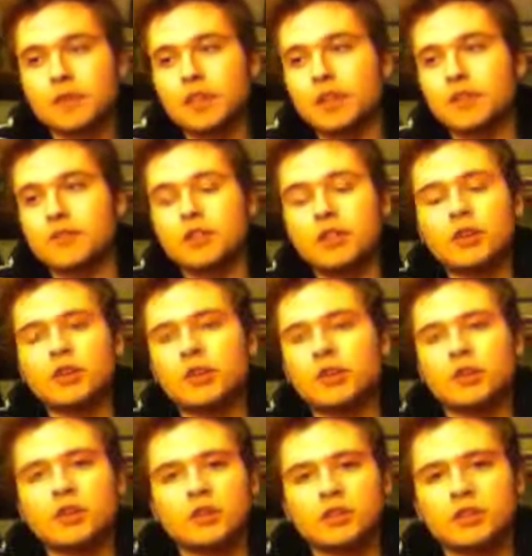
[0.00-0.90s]
If you don't
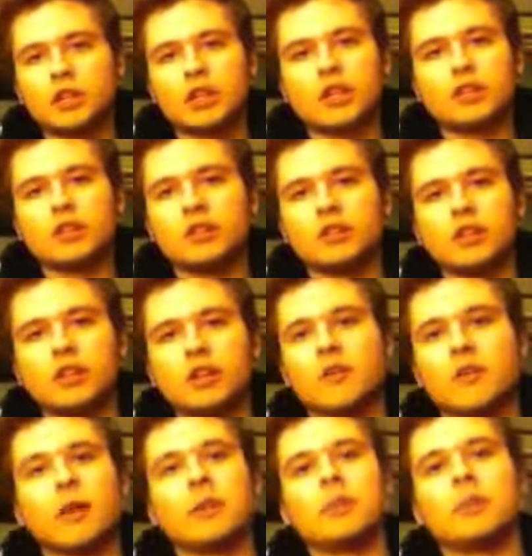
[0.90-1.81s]
know what those are, look
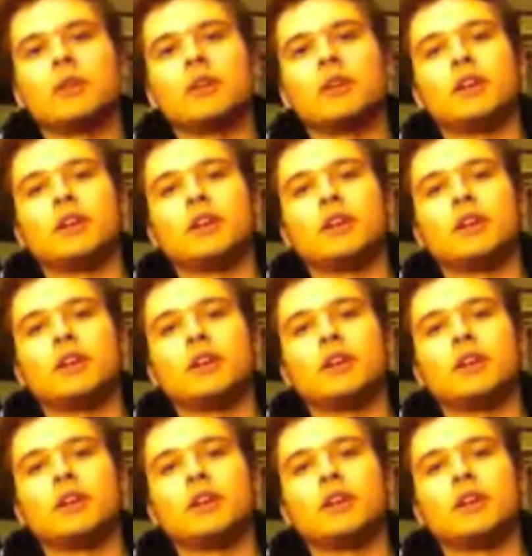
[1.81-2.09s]
them up.